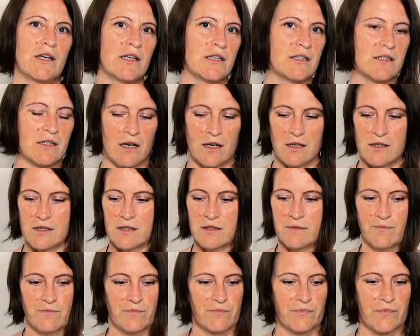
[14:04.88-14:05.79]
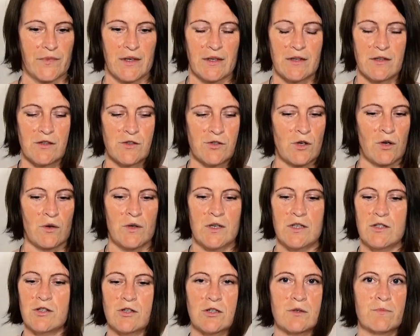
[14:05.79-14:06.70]
it does. So
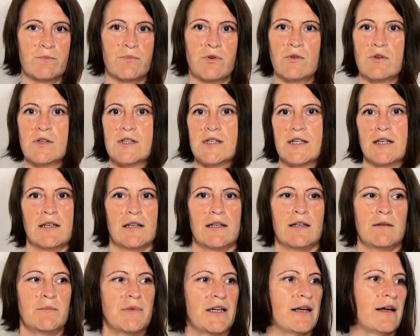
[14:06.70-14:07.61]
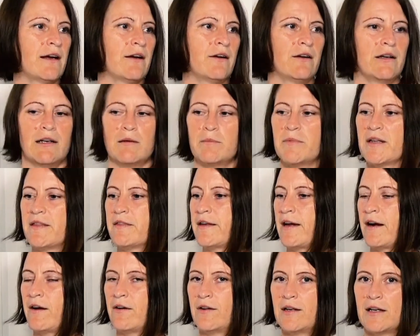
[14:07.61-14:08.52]
it just pours in a little bit here, a little bit
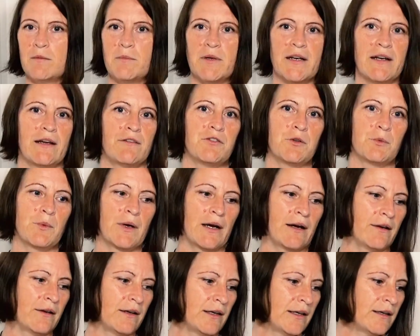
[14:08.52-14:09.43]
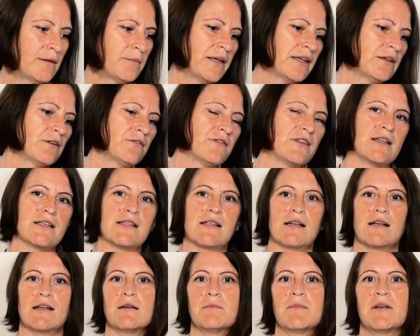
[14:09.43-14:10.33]
there, a little bit everywhere, a little bit of
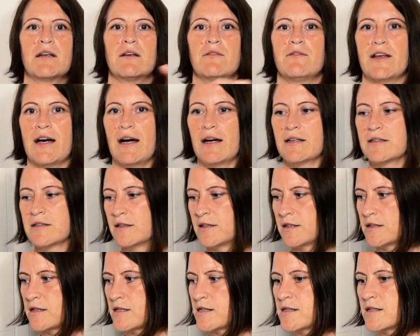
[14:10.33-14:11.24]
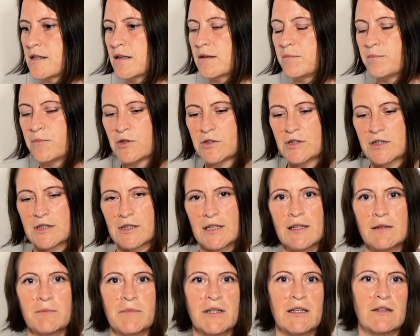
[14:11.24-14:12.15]
this, a little bit of that, and it does put a
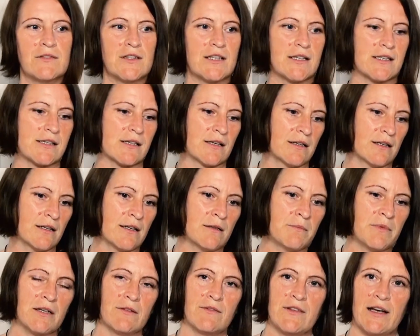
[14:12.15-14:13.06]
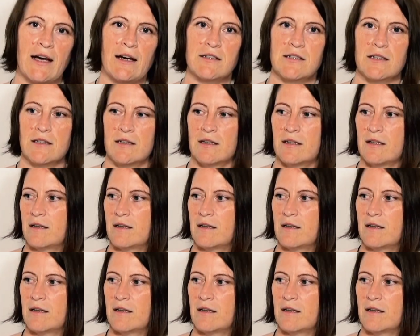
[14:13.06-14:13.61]
little bit of this and a little bit of that in,